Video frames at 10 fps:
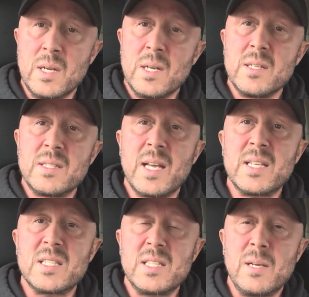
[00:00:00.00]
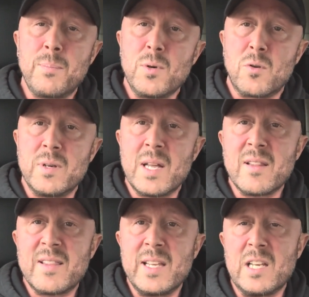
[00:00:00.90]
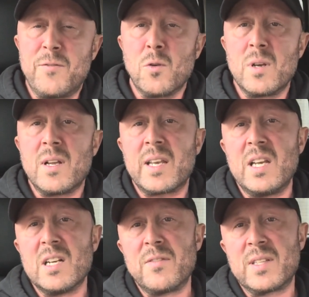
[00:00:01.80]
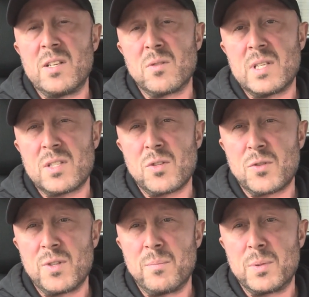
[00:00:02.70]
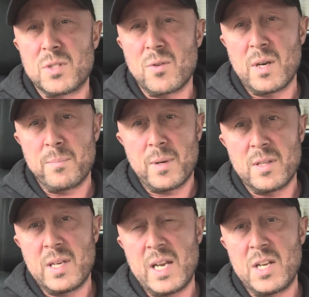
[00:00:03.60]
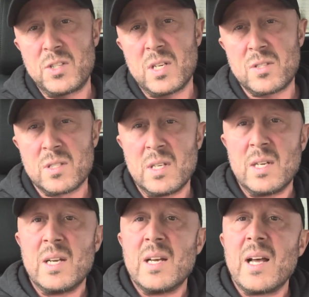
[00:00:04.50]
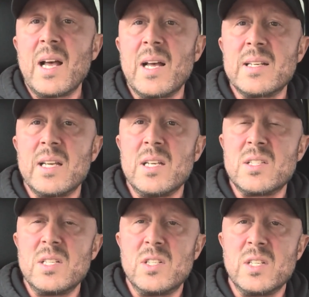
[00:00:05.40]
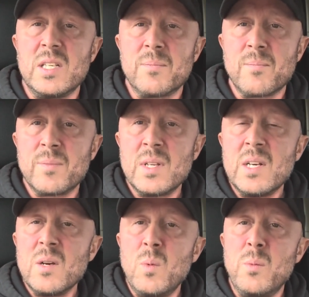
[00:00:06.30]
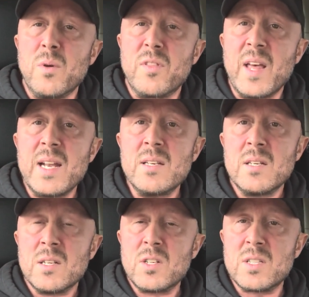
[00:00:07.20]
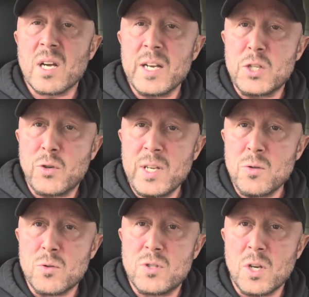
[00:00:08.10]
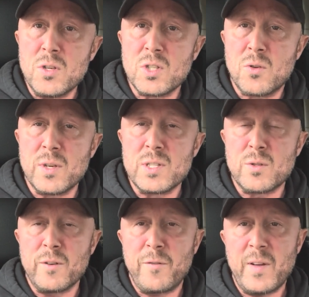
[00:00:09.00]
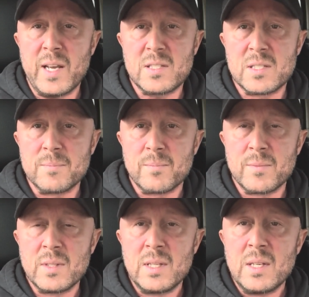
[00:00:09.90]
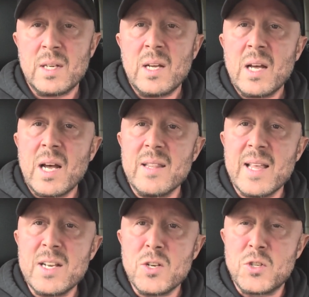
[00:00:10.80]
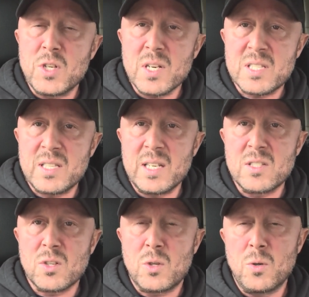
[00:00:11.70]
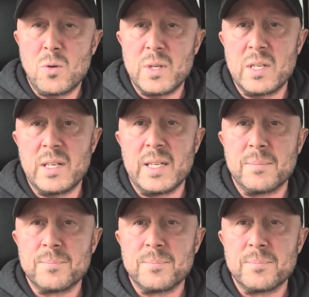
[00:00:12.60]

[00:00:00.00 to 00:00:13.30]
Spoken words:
test SIP or an enanthate if you're lucky enough to get your testosterone prescribed by the NHS and HCG. We will then titrate your dose according to effect and then adjust things accordingly,